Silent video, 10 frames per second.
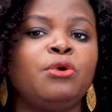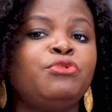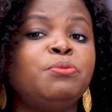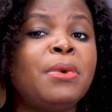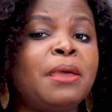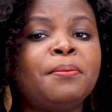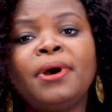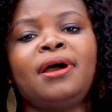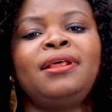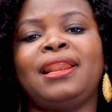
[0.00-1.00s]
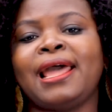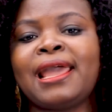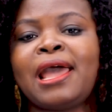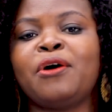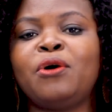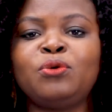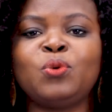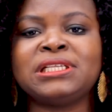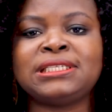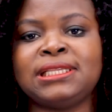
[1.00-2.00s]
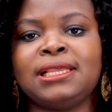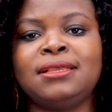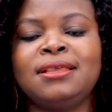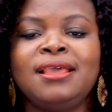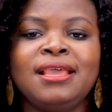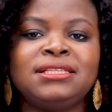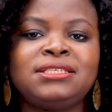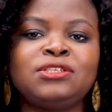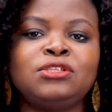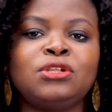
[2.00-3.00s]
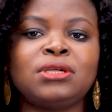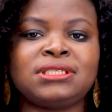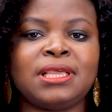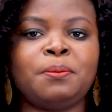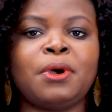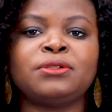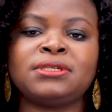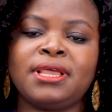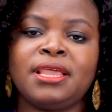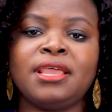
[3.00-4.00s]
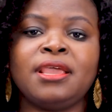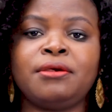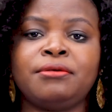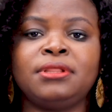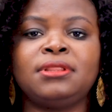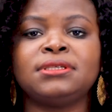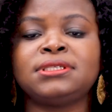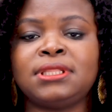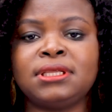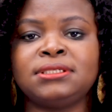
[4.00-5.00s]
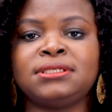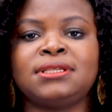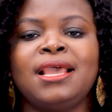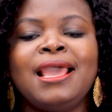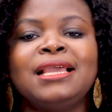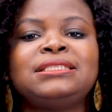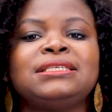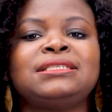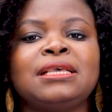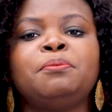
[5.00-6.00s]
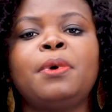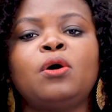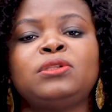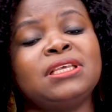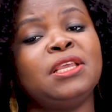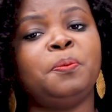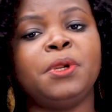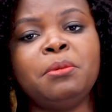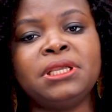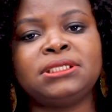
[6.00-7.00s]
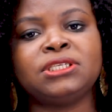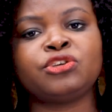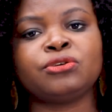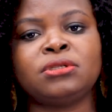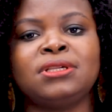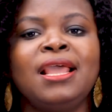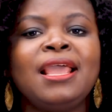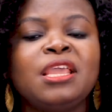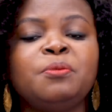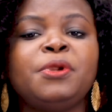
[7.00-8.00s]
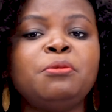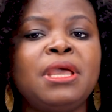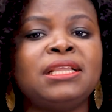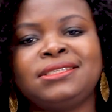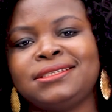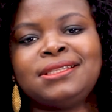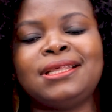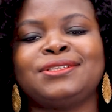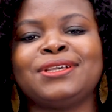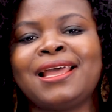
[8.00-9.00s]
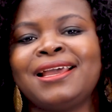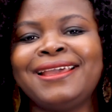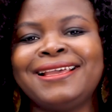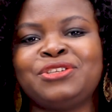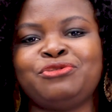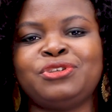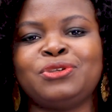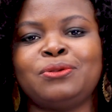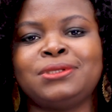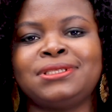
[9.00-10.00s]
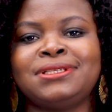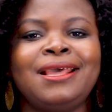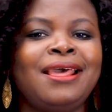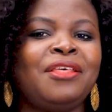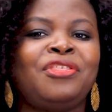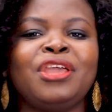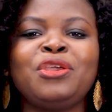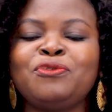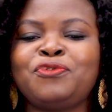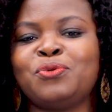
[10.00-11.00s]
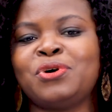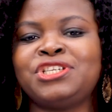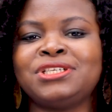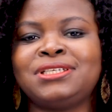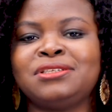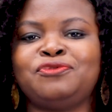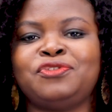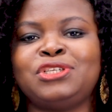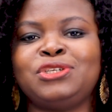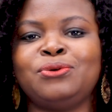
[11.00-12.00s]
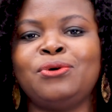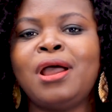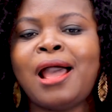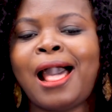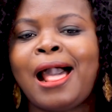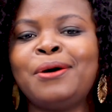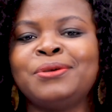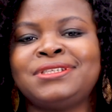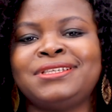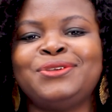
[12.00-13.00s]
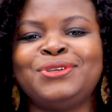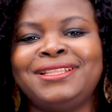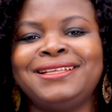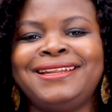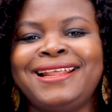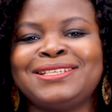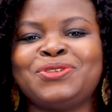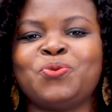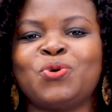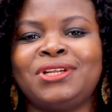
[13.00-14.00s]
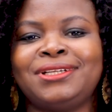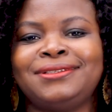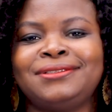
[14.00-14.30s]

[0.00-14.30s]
Remember, like I always say, it is not about hearing these things, it is about implementation. Implement so that you can get results. Thank you for watching this video. I'll see you in the next one.